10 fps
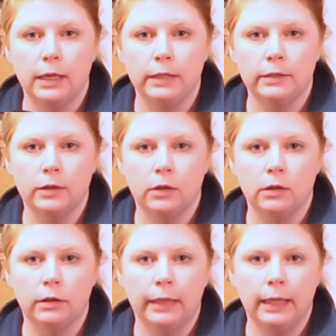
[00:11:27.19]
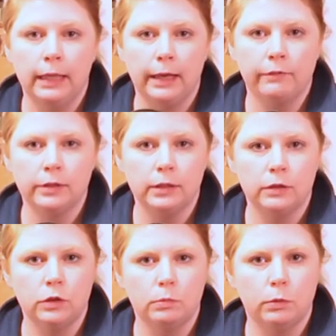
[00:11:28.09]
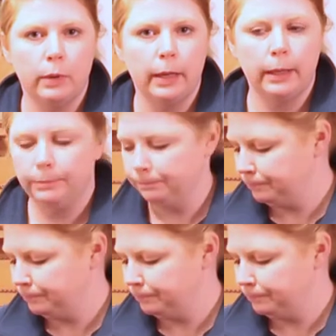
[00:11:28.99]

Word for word: head stall and cavesson super quick.